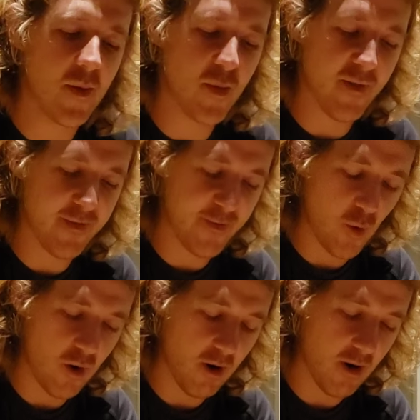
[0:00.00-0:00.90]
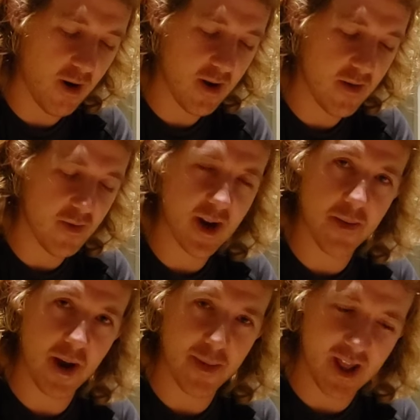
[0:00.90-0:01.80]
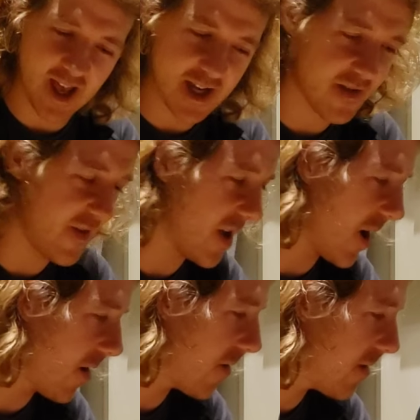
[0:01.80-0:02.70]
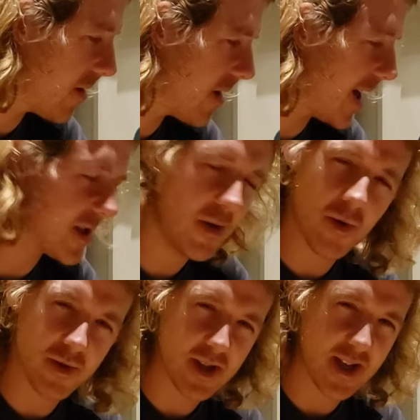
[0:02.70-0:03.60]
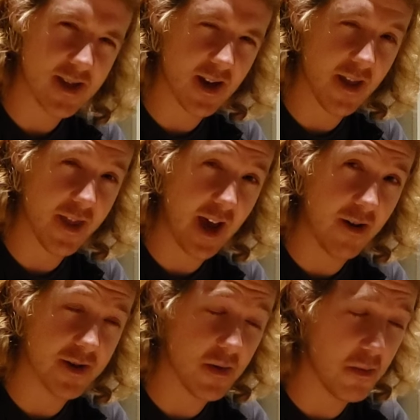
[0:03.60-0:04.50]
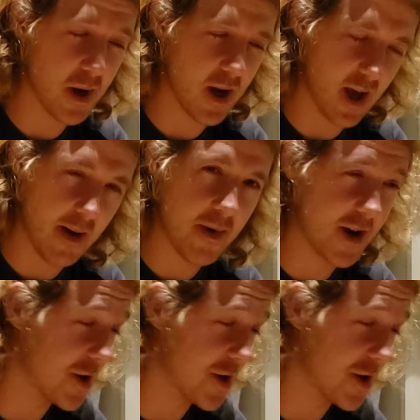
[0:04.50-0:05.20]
before when I made my last video. I assume it was less than 1,000, but I'm not